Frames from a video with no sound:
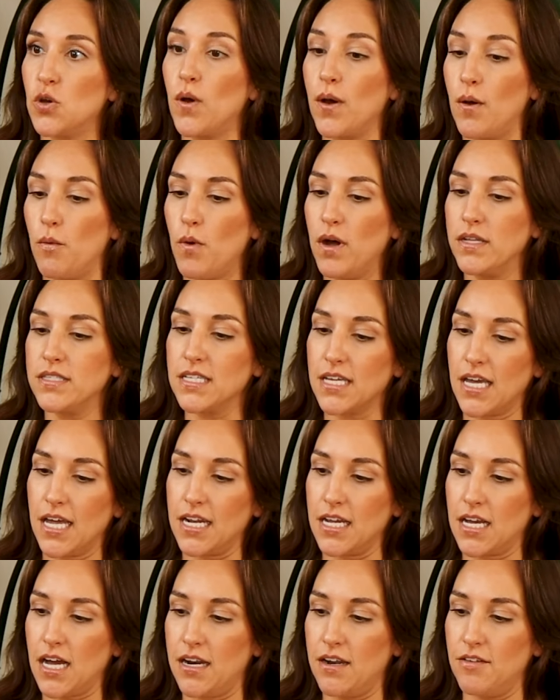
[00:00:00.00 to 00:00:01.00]
So once
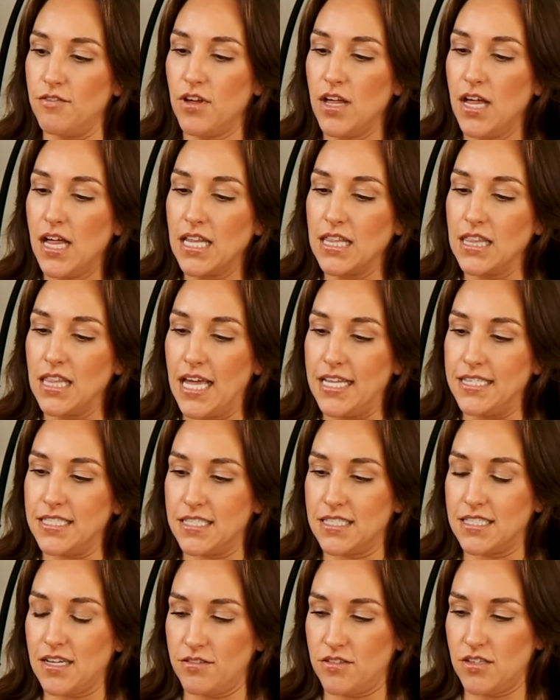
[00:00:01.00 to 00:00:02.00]
again, it kind of
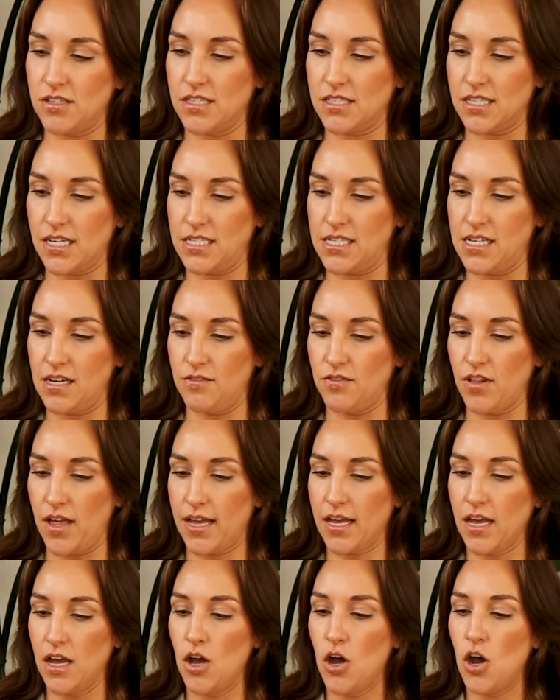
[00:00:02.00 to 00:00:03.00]
lends itself to this idea of
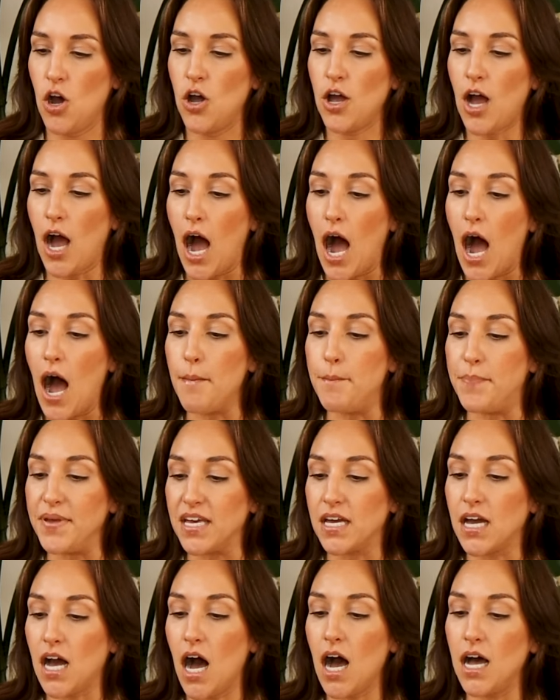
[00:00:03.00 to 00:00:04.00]
like,
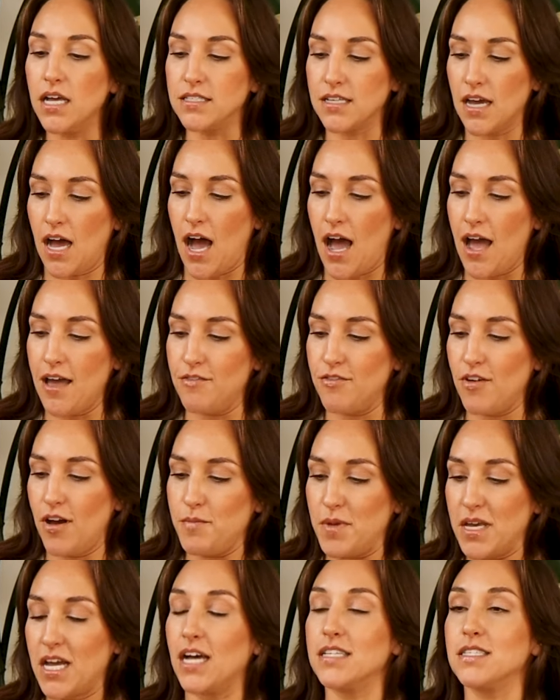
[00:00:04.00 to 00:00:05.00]
because I'm
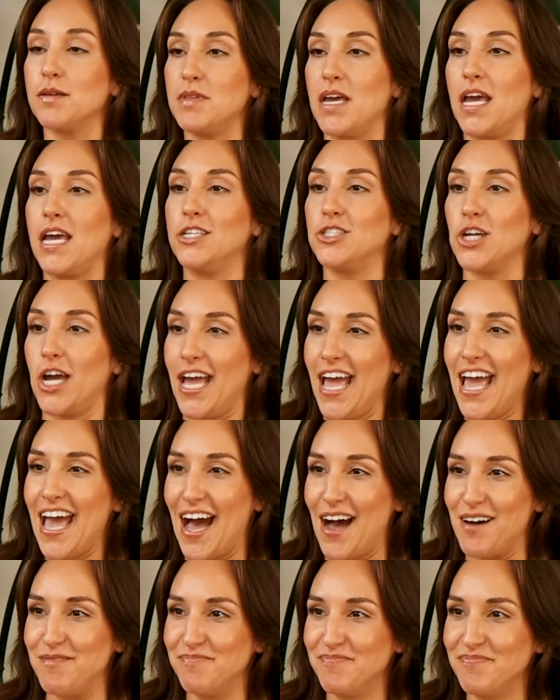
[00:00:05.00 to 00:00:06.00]
the age I
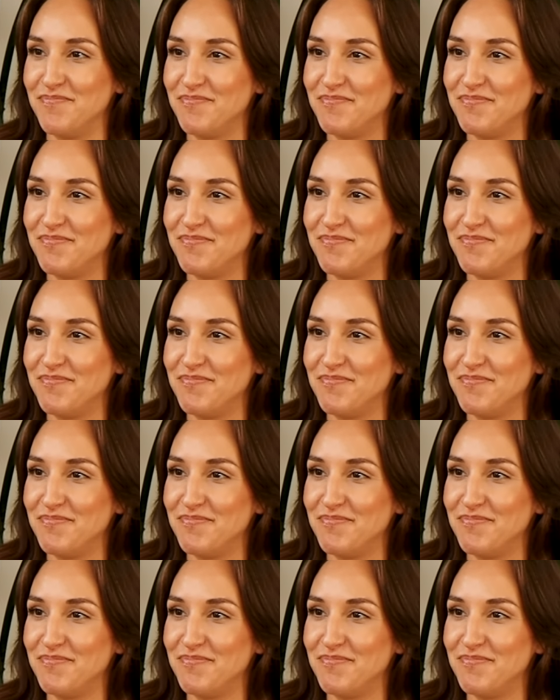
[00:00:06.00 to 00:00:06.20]
am,